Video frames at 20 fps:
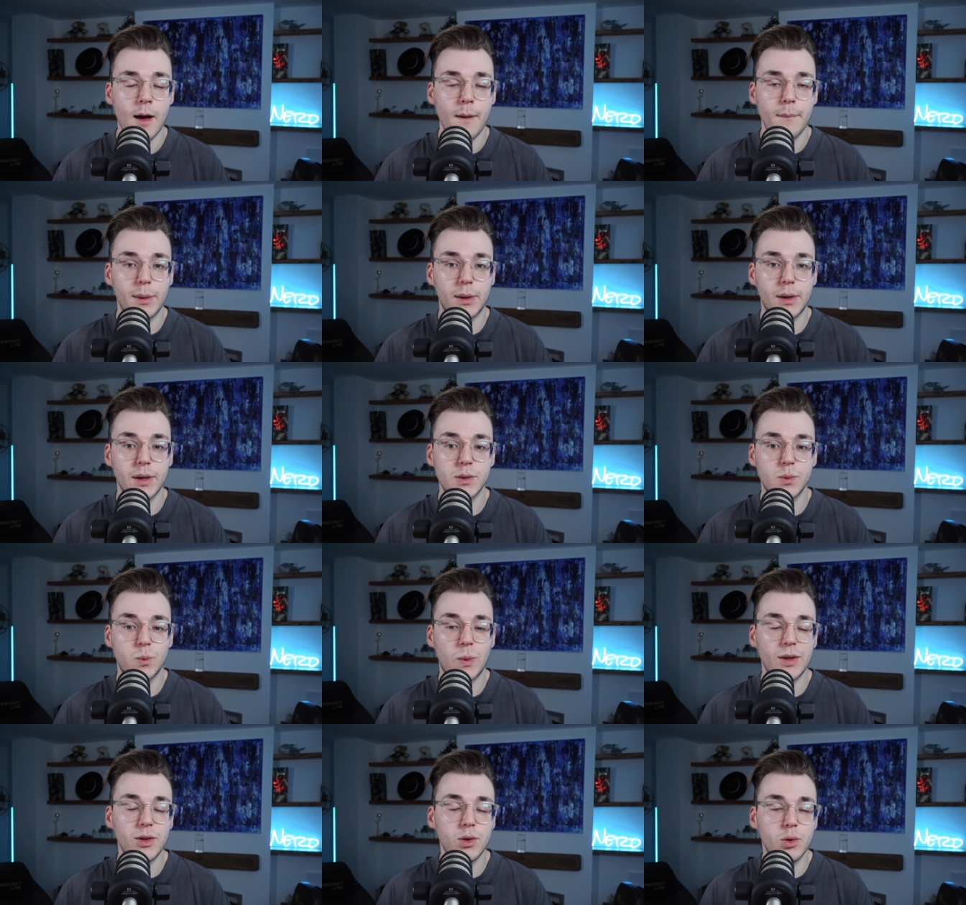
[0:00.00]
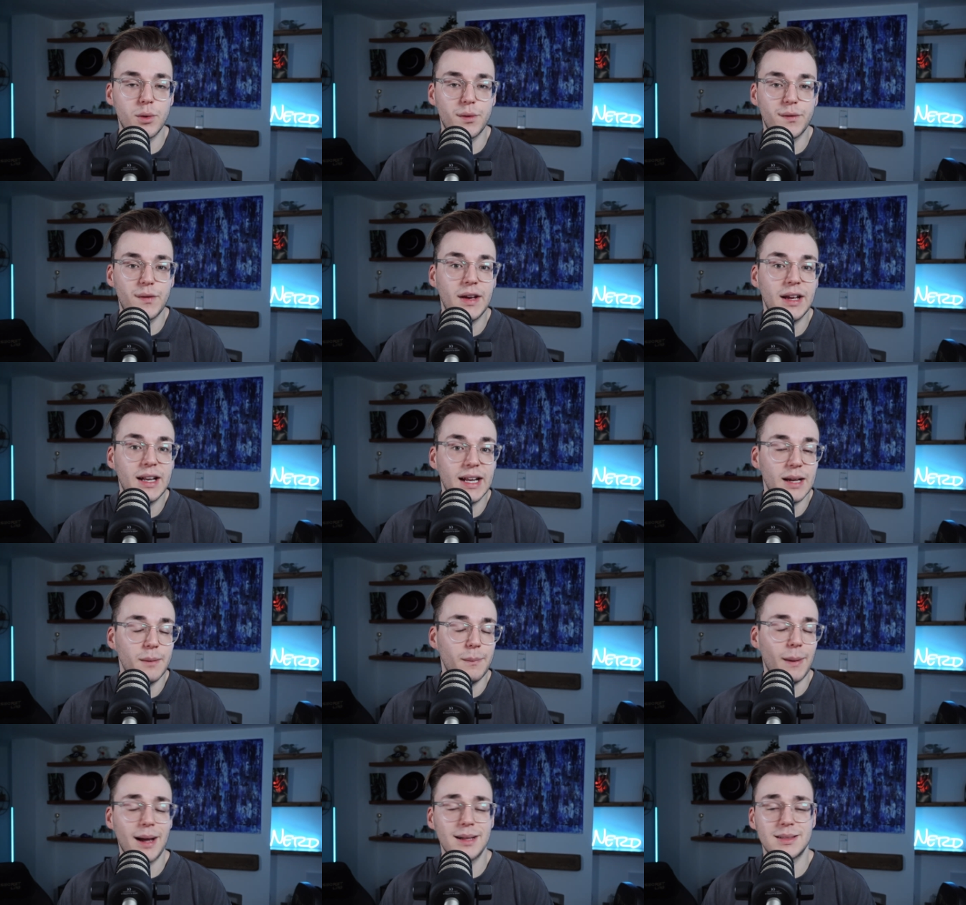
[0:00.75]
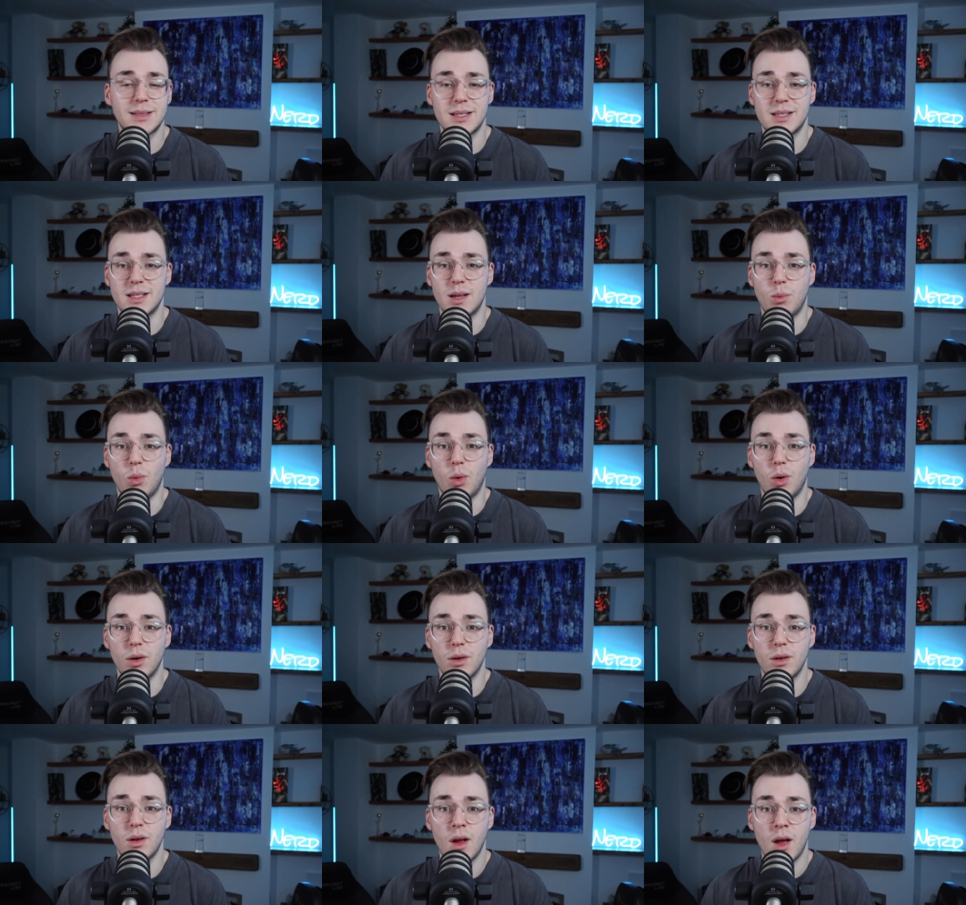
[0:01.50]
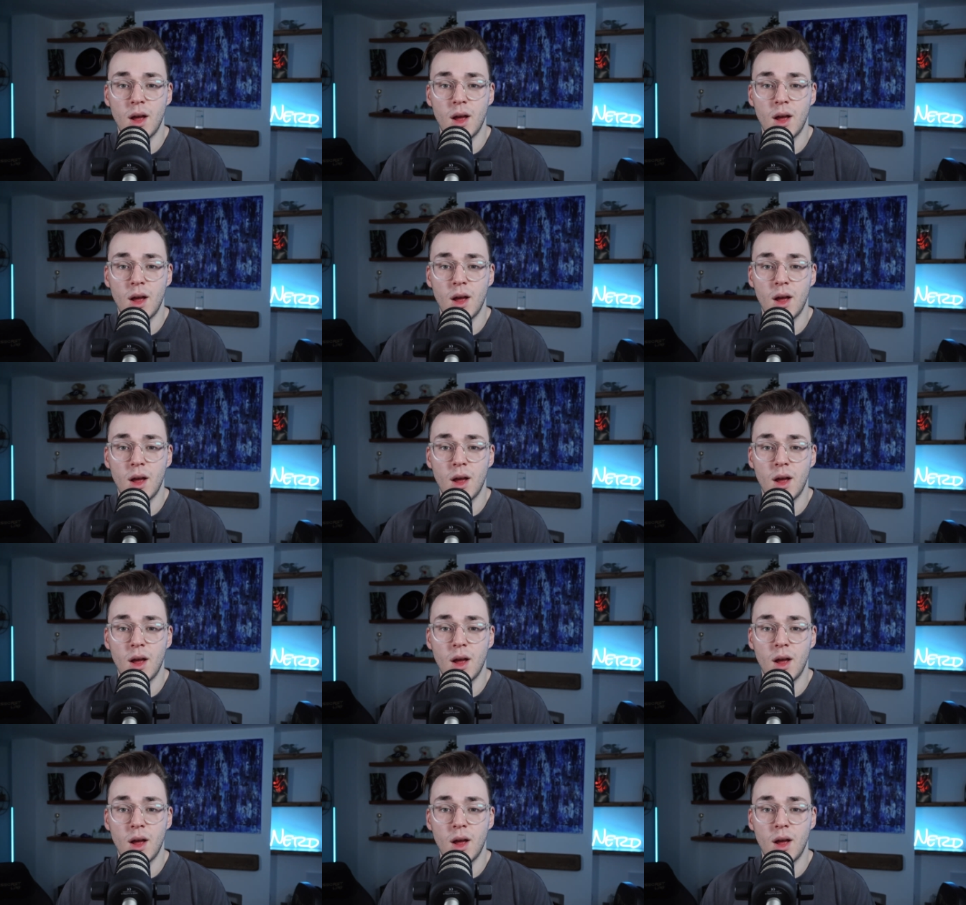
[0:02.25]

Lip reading: because when you're feeding back to someone,